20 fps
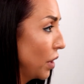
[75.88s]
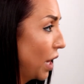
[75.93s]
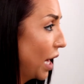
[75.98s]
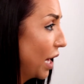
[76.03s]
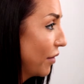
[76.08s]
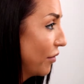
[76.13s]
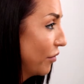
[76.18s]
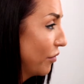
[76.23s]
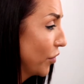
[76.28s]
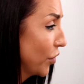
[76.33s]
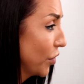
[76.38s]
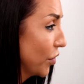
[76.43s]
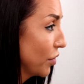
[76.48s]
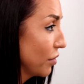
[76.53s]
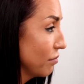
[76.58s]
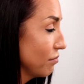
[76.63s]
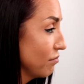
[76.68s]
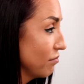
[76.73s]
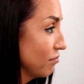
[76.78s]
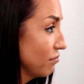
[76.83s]
life
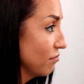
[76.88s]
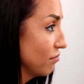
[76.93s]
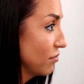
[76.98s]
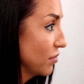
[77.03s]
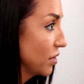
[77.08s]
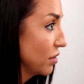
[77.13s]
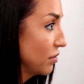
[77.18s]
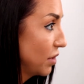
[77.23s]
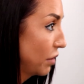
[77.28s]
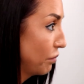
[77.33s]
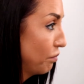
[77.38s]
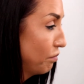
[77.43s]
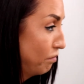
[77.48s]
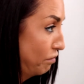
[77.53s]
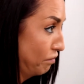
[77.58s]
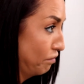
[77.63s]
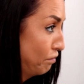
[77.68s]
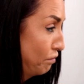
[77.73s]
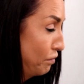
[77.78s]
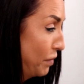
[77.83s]
for the
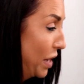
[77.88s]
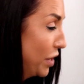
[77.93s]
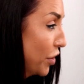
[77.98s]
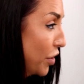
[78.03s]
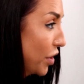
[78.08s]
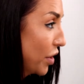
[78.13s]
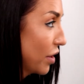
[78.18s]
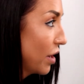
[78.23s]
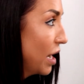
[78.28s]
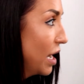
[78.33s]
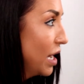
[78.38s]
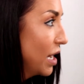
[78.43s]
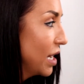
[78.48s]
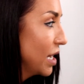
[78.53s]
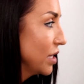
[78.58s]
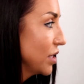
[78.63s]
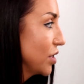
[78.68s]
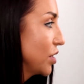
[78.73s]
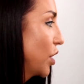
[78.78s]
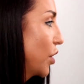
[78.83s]
better.
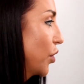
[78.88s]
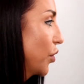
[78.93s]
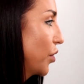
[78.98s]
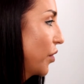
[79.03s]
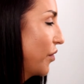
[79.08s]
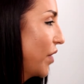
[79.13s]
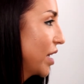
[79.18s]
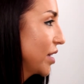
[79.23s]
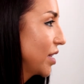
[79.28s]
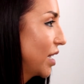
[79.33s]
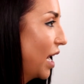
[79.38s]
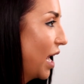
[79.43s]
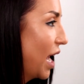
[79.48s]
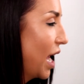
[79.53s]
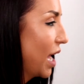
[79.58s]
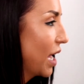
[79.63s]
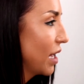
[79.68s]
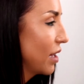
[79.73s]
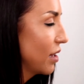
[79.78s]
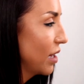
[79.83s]
And so the fact that
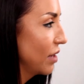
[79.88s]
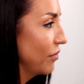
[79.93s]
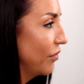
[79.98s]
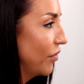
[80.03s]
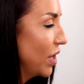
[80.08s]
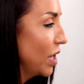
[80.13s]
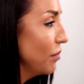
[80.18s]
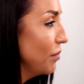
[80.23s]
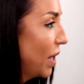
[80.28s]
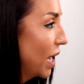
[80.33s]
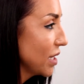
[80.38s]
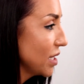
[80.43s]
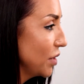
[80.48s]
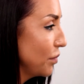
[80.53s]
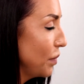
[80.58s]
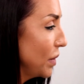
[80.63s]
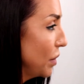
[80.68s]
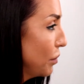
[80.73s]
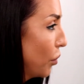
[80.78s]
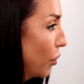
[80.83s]
I have
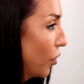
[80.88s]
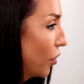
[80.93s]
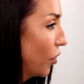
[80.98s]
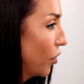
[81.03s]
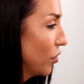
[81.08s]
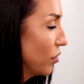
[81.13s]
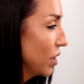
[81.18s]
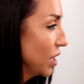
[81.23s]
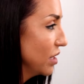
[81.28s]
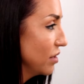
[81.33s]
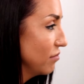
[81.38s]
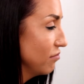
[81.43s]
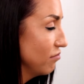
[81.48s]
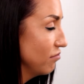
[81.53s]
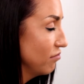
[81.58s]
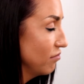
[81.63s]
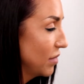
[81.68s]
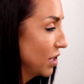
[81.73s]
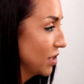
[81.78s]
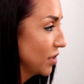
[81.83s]
impacted people
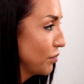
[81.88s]
in a